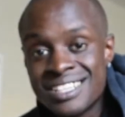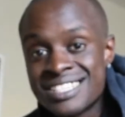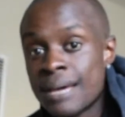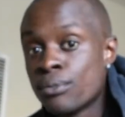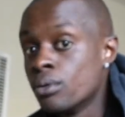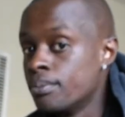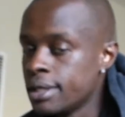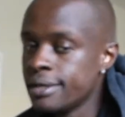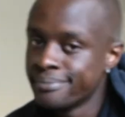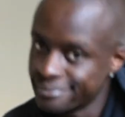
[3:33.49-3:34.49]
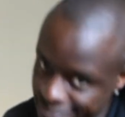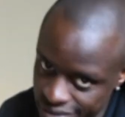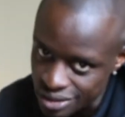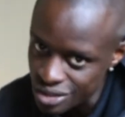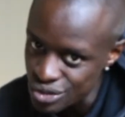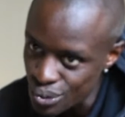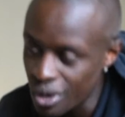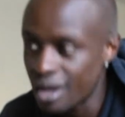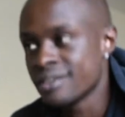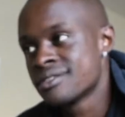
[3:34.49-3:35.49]
An example would be the
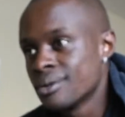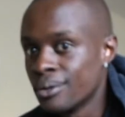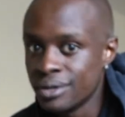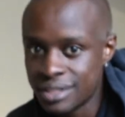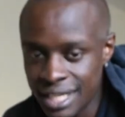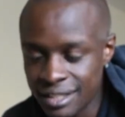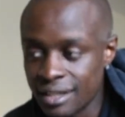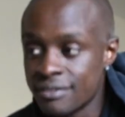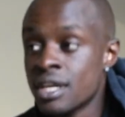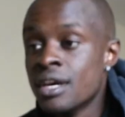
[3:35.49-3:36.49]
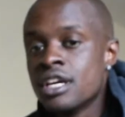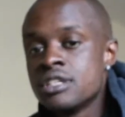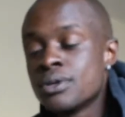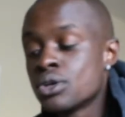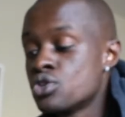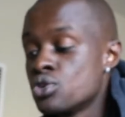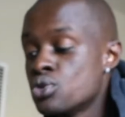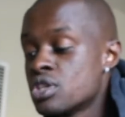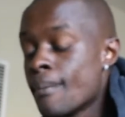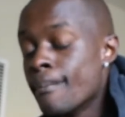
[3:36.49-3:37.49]
squats or deadlifts, is because you're
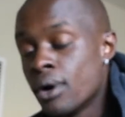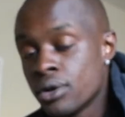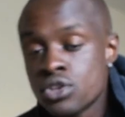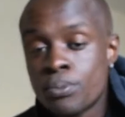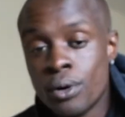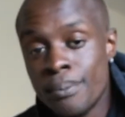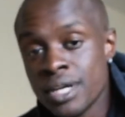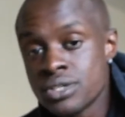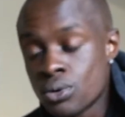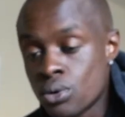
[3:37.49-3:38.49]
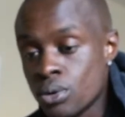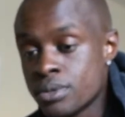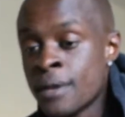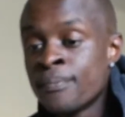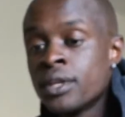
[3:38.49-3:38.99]
using multiple muscle groups.